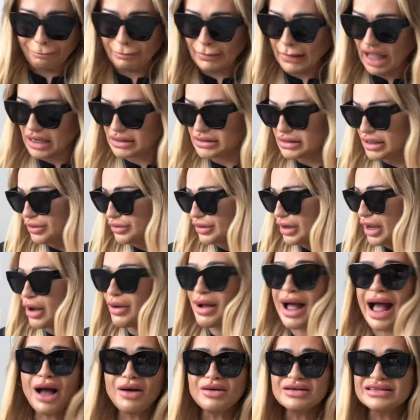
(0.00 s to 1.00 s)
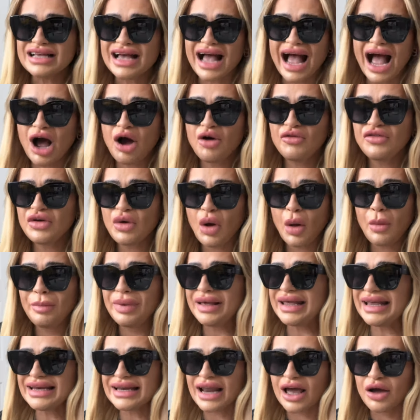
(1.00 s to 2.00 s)
I don't know. How is it, how have you all
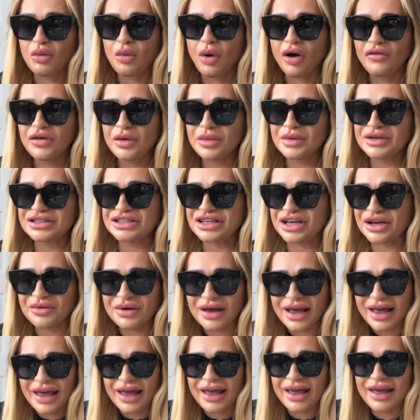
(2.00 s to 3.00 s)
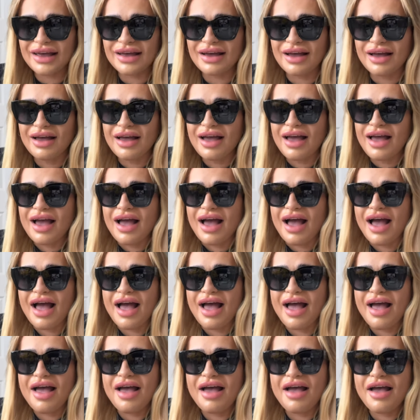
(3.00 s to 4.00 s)
been? Like, what have you been doing?
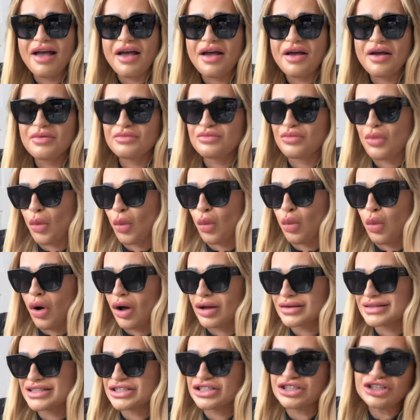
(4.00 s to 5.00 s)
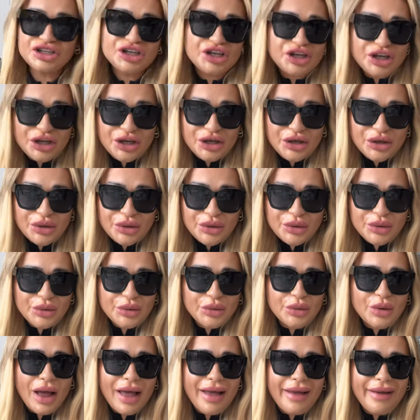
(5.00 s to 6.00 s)
um, what's
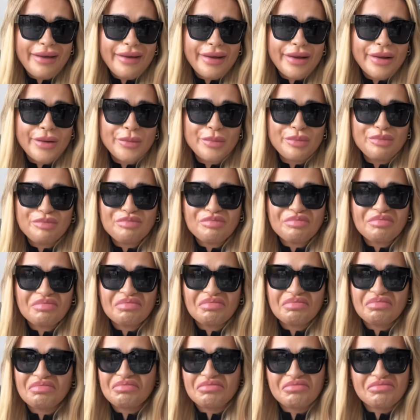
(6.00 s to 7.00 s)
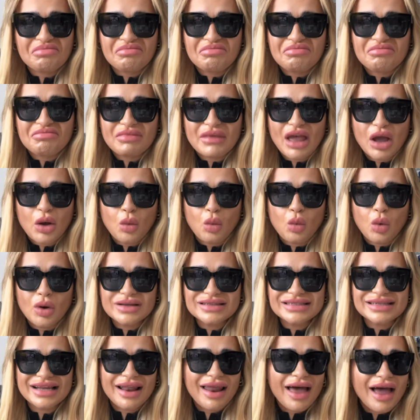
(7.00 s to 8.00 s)
new, um,
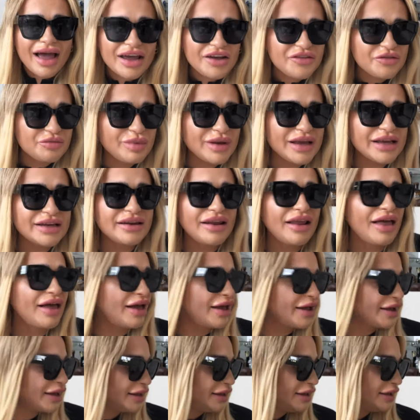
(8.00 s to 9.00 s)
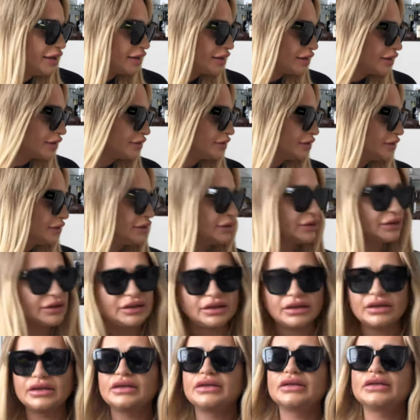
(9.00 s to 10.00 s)
what's life been like.
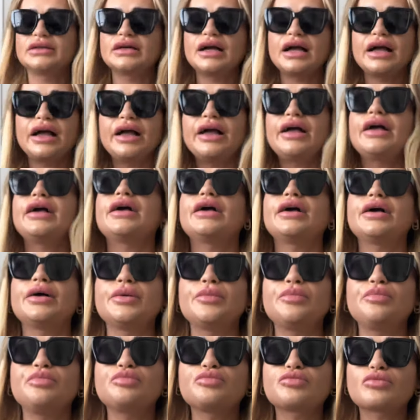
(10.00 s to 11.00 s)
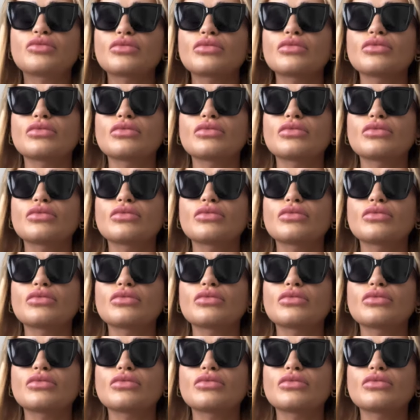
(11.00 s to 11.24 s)
Um,